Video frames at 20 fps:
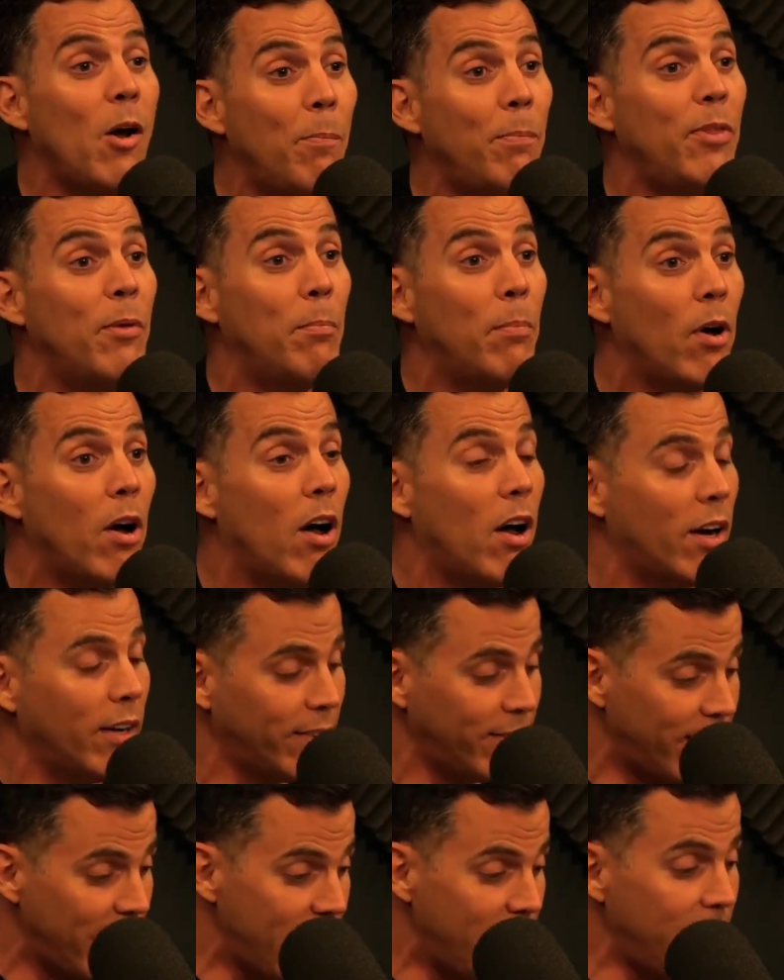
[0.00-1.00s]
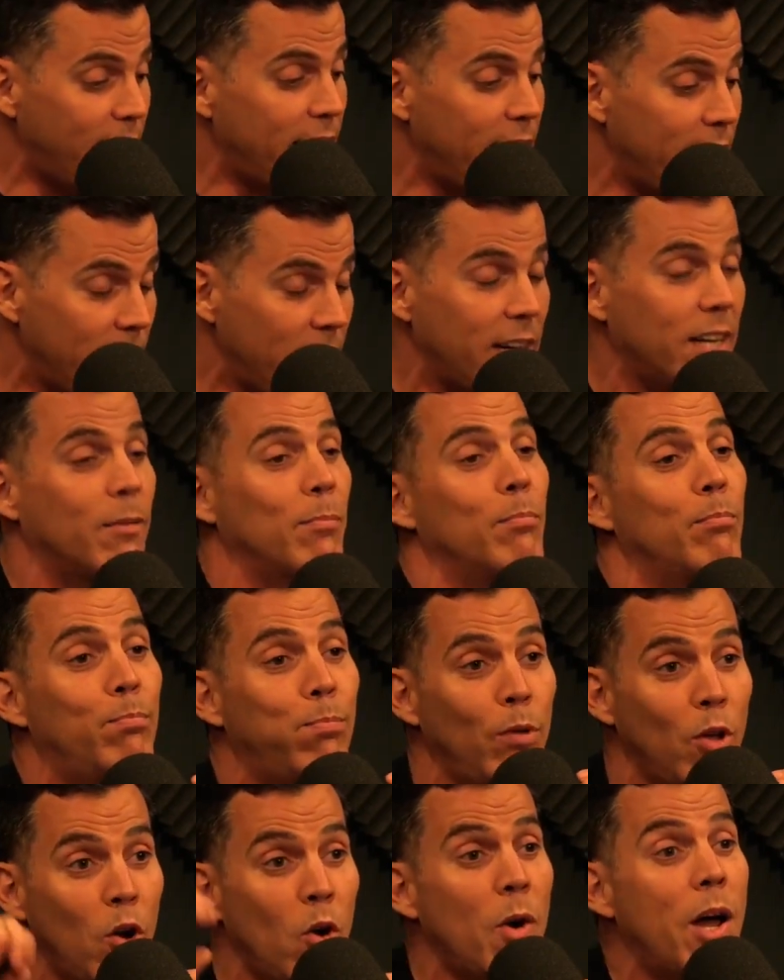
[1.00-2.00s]
the bong, take a hit,
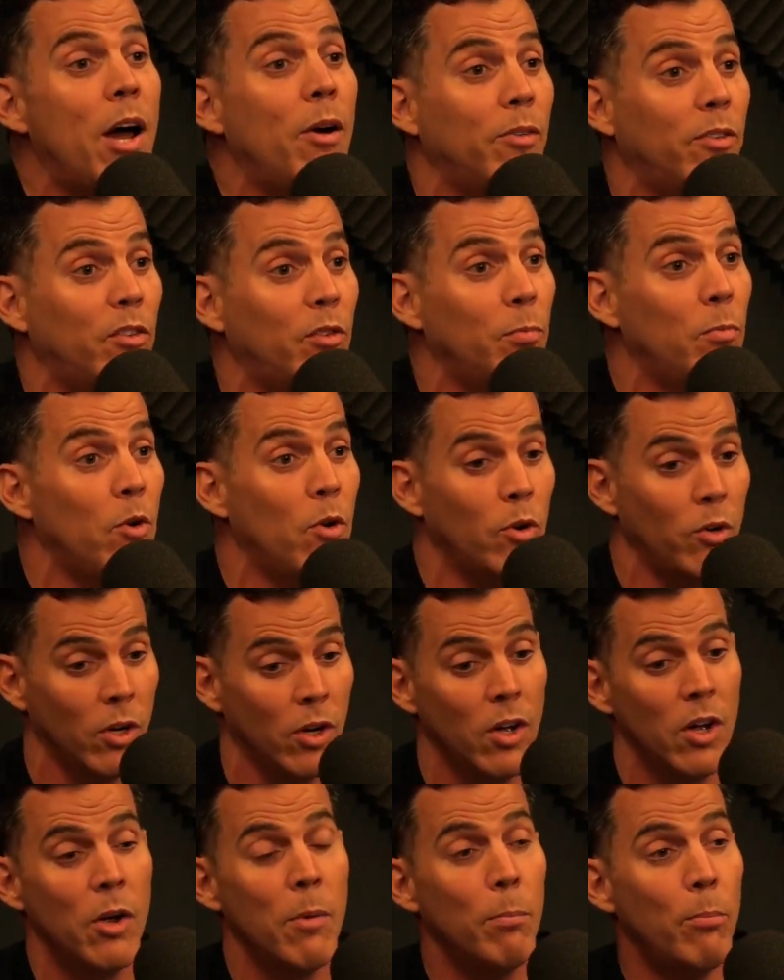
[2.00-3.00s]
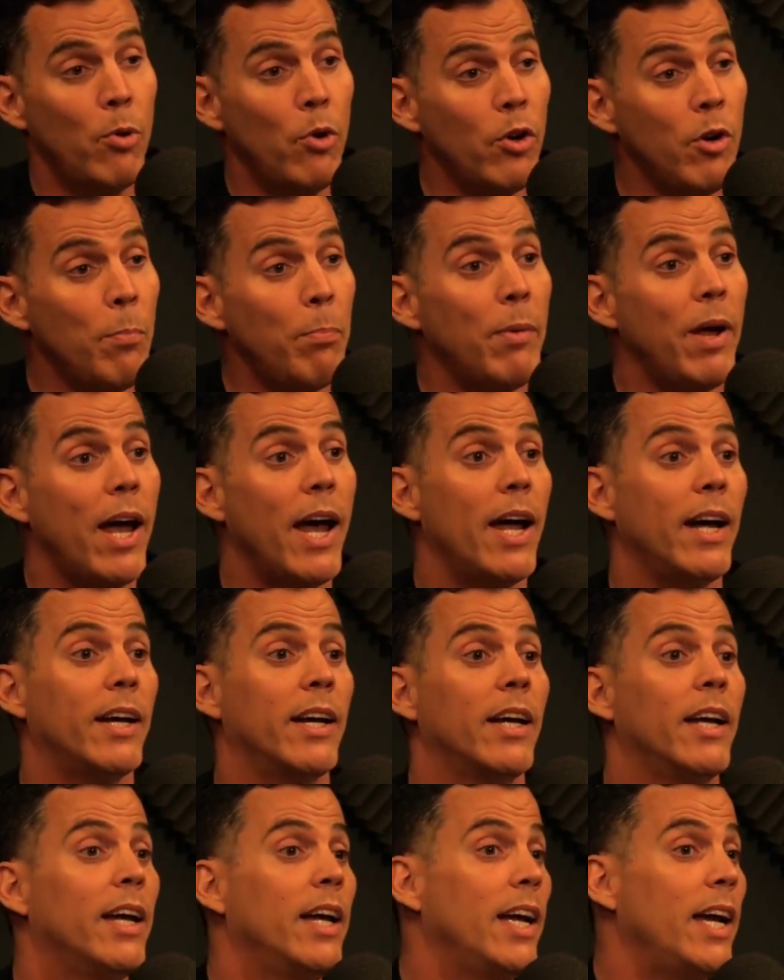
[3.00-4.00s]
blow out smoke, put it
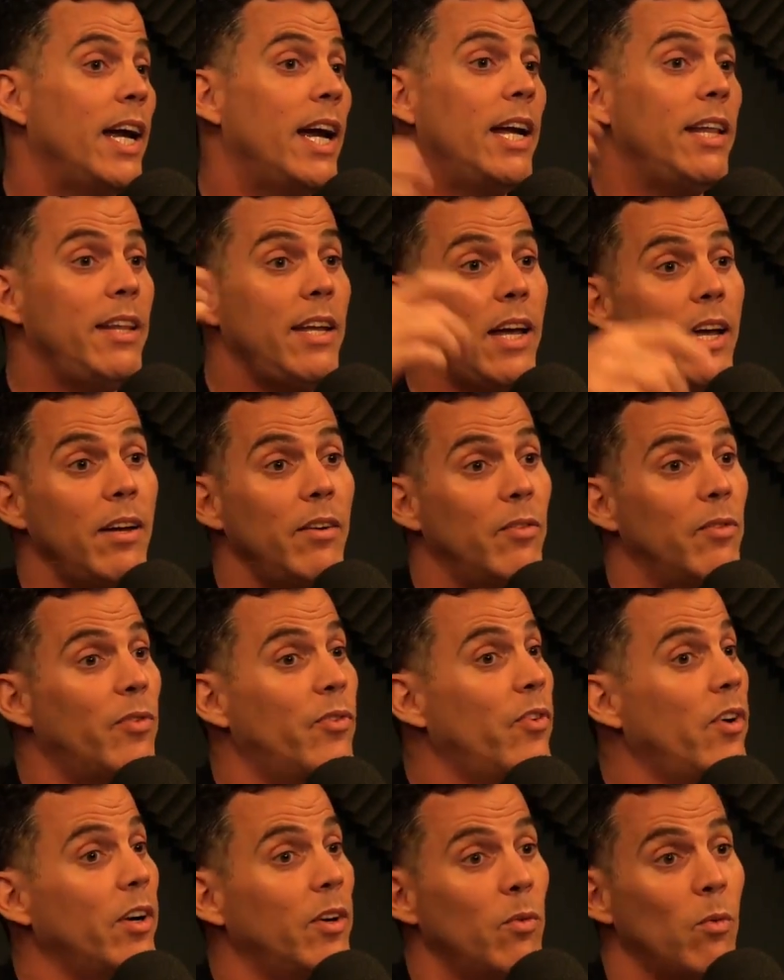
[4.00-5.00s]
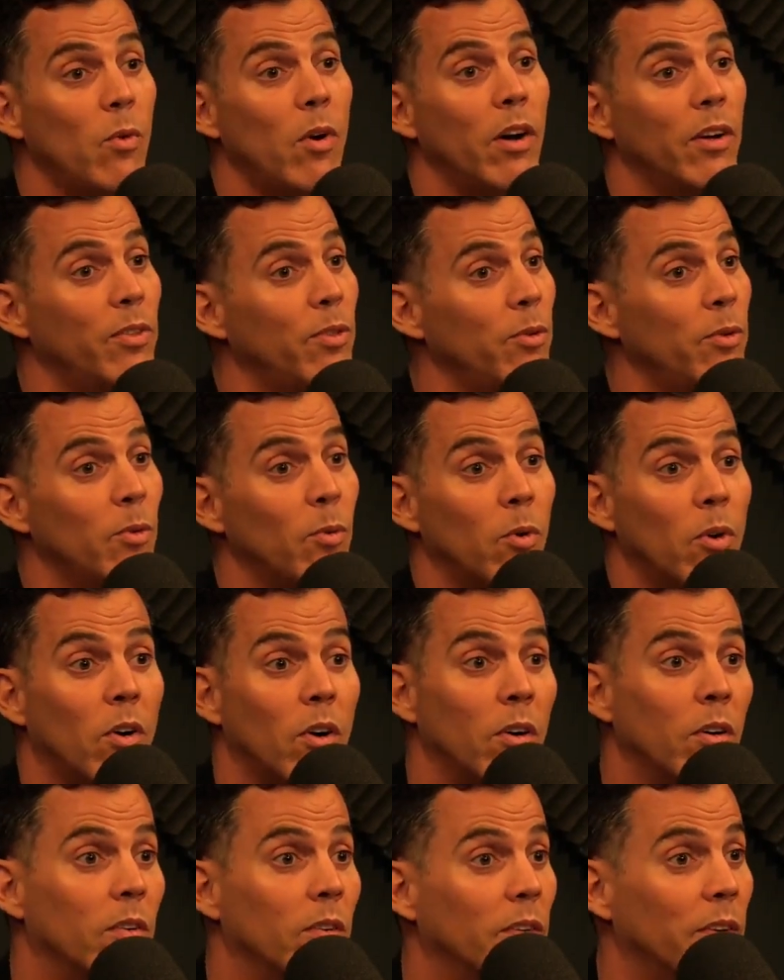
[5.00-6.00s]
back, and then fucking walk through the
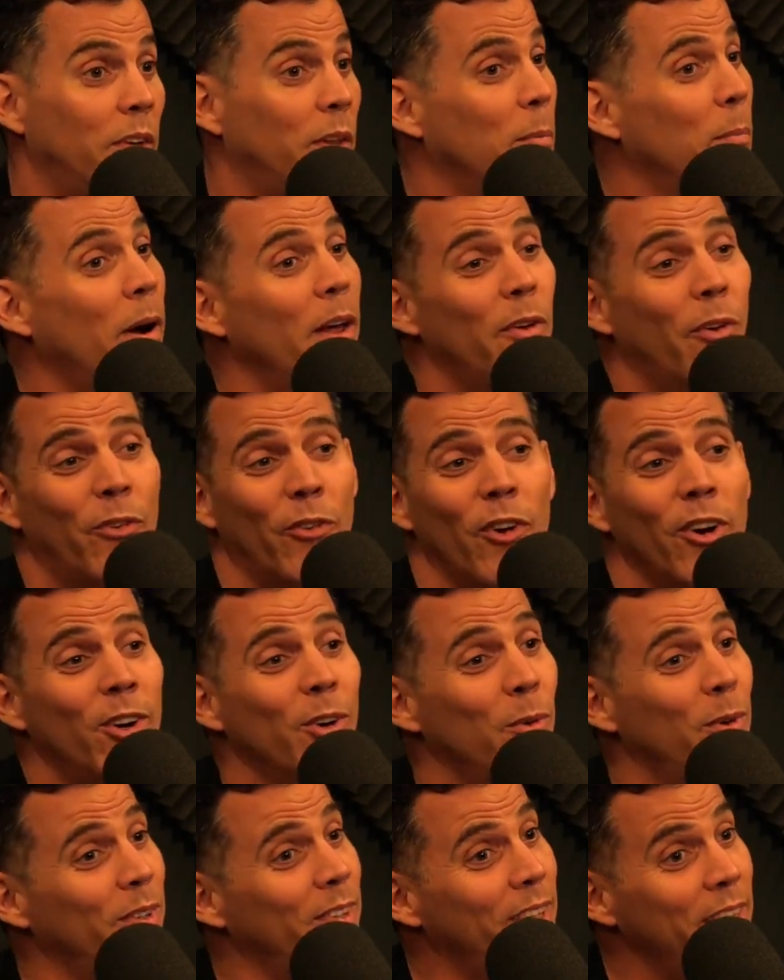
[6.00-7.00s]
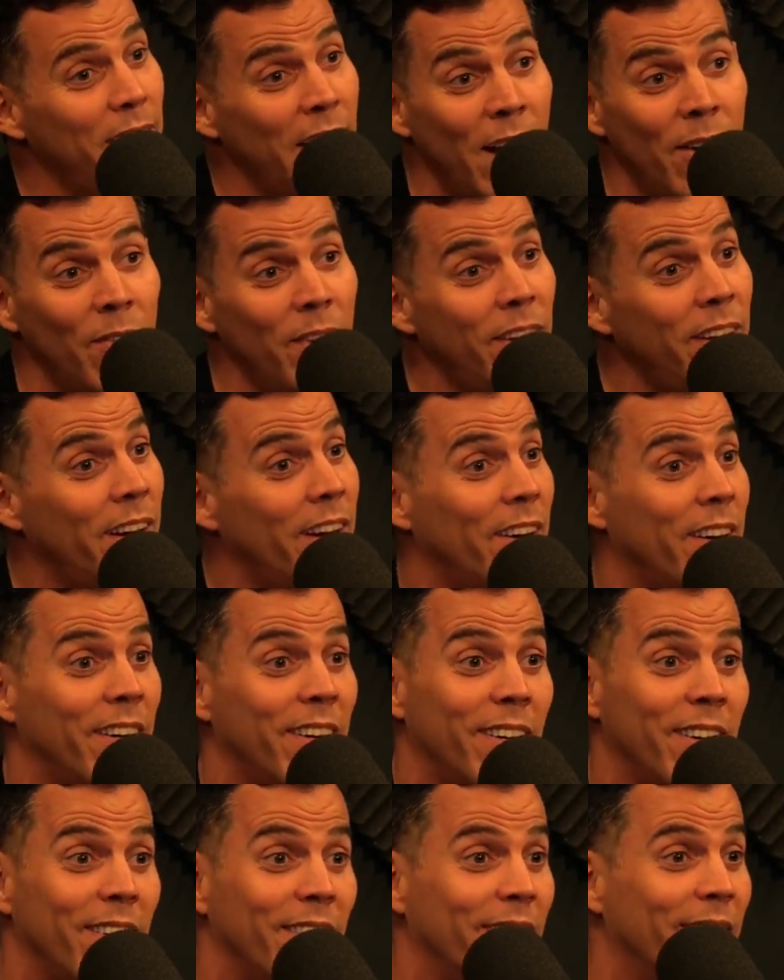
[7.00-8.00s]
wall. Motherfucker was never there,
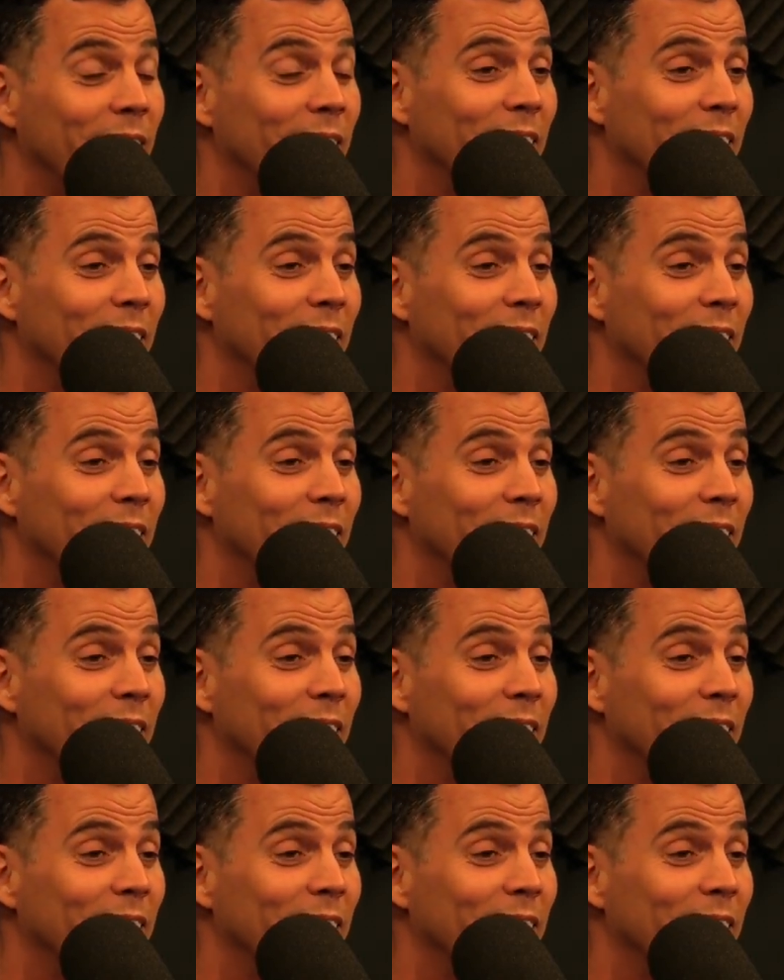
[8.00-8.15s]
dude.